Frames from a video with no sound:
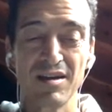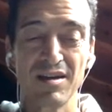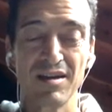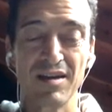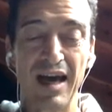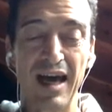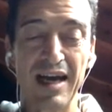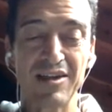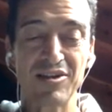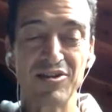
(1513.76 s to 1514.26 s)

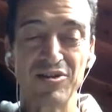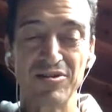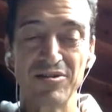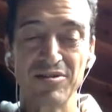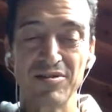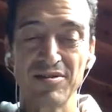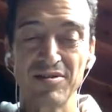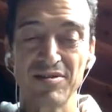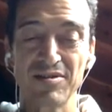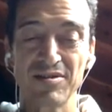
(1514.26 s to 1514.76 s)

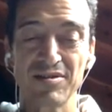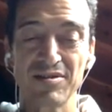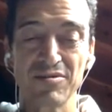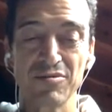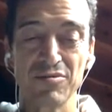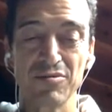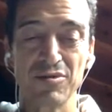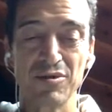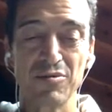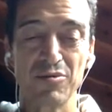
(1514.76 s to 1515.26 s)
actions,
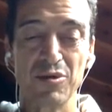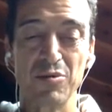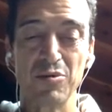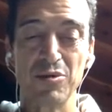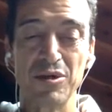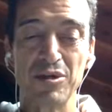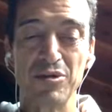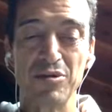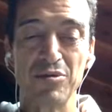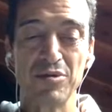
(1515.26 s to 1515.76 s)
what we
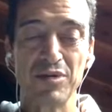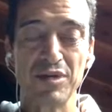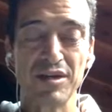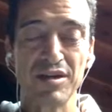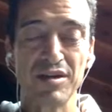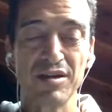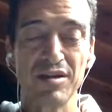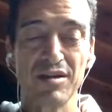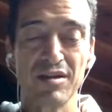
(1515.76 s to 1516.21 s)
were doing,